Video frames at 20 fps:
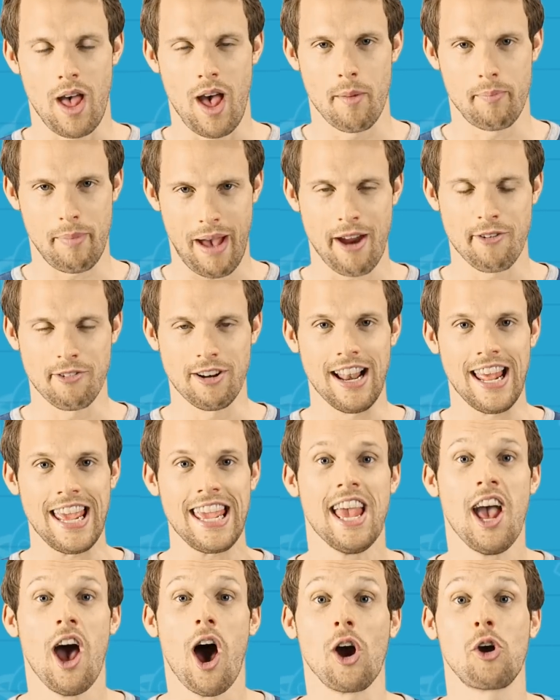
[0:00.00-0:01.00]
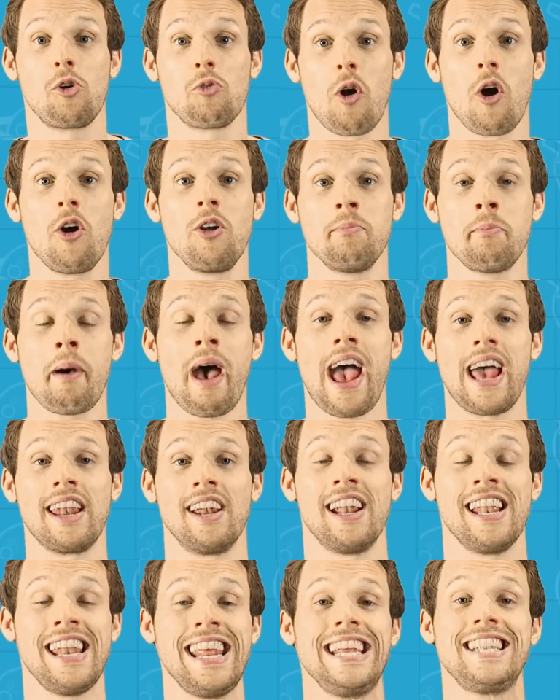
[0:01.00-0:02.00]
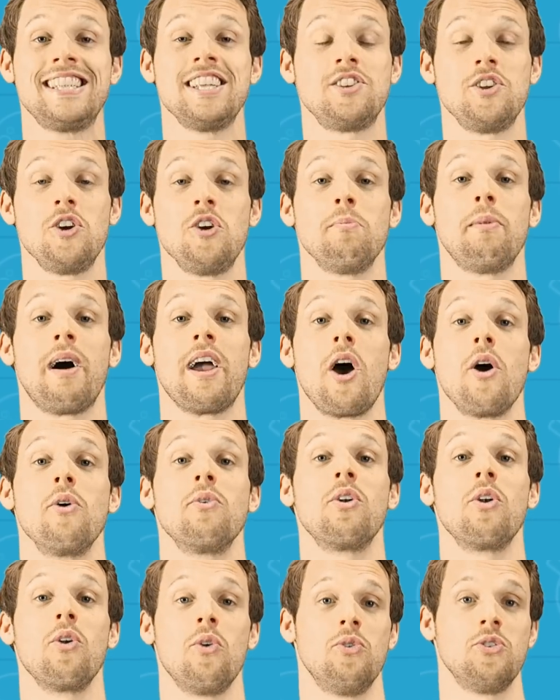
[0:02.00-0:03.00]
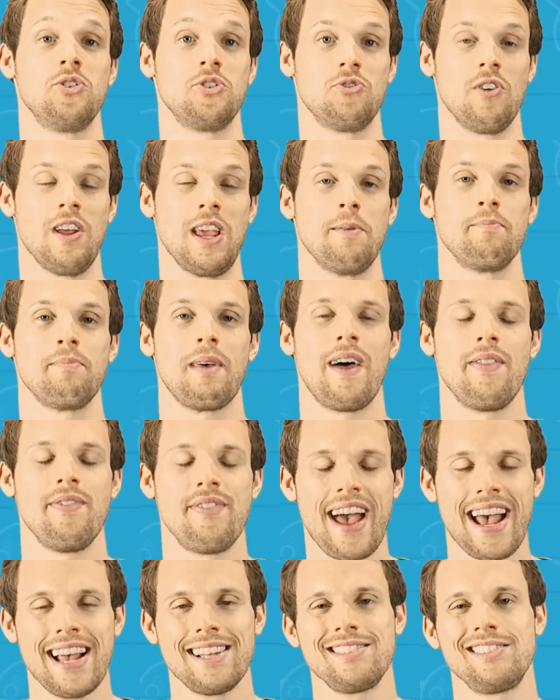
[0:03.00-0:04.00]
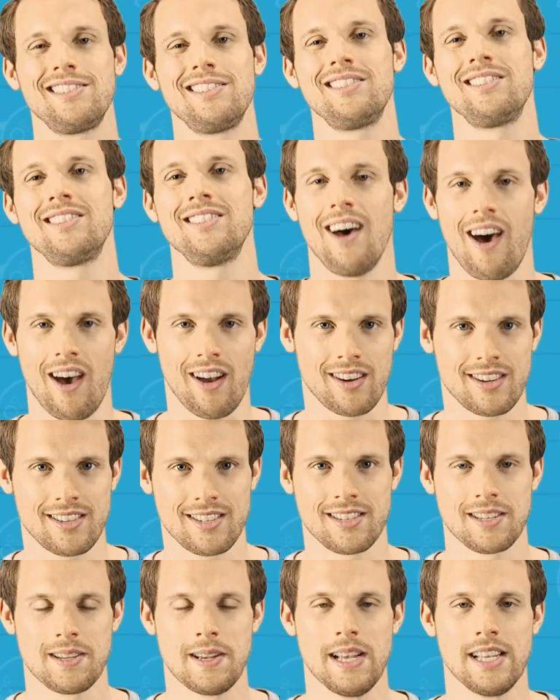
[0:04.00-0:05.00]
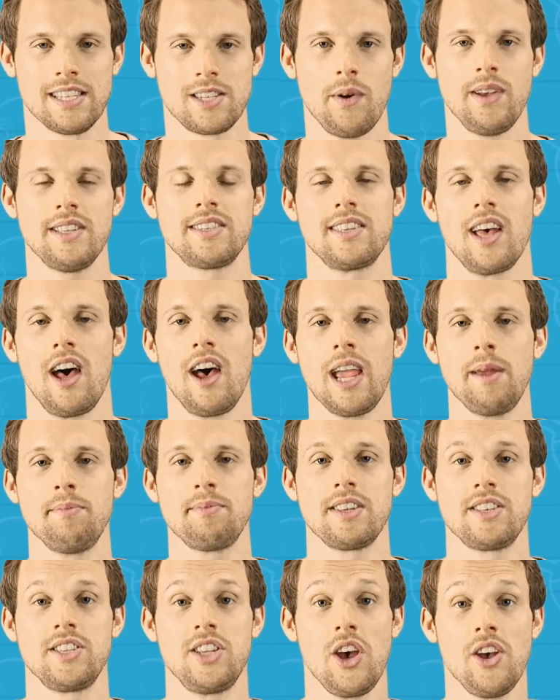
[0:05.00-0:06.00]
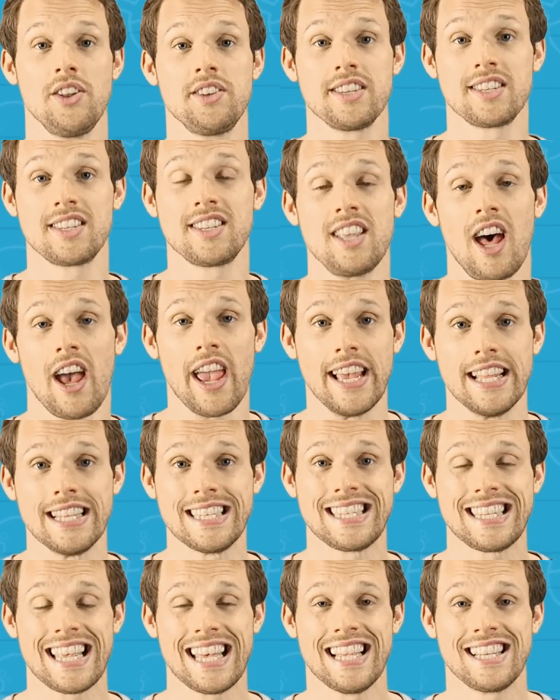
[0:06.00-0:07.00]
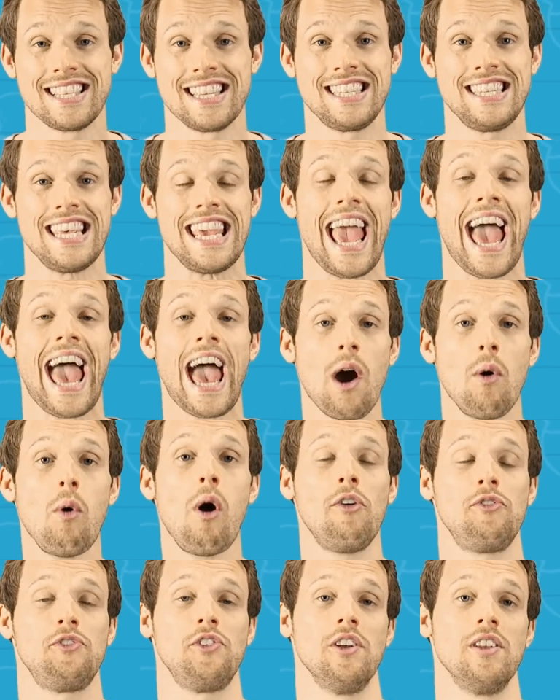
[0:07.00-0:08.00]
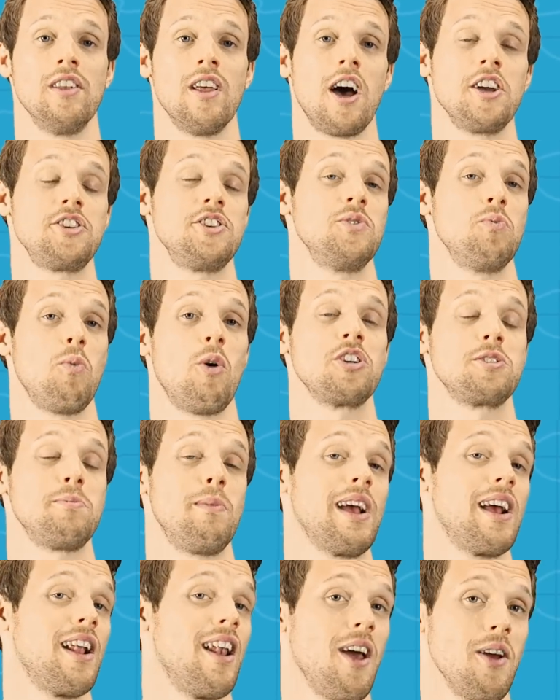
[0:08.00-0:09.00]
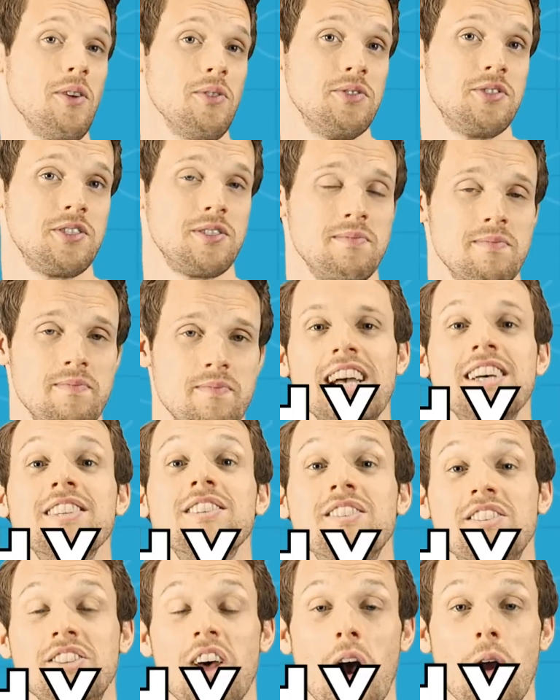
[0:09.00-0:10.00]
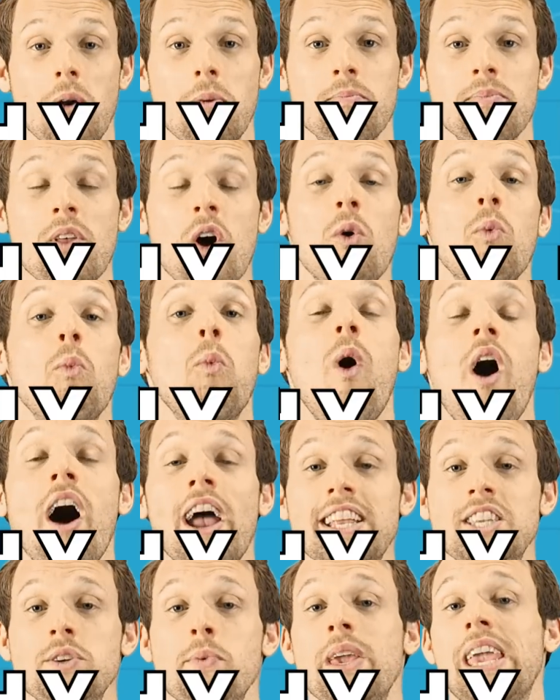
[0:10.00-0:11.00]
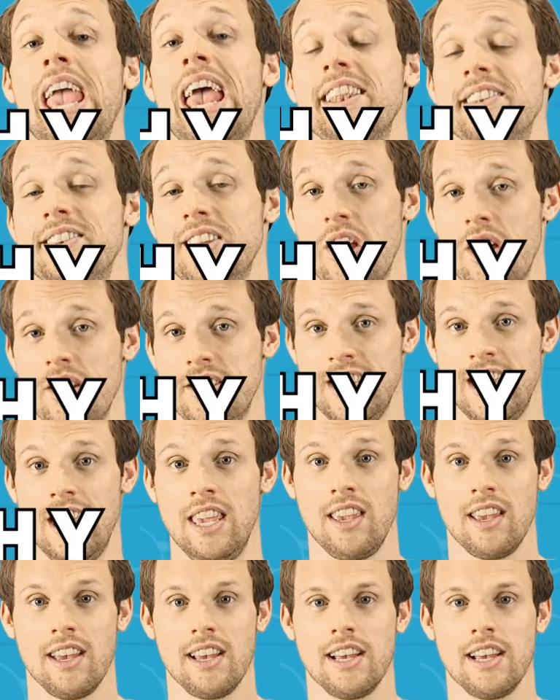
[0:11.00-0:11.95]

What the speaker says: apparently, a grown man and I need to do my own laundry. And that sucks. So it's time to turn to science to see how often I should wash my clothes. So, why do we get dirty?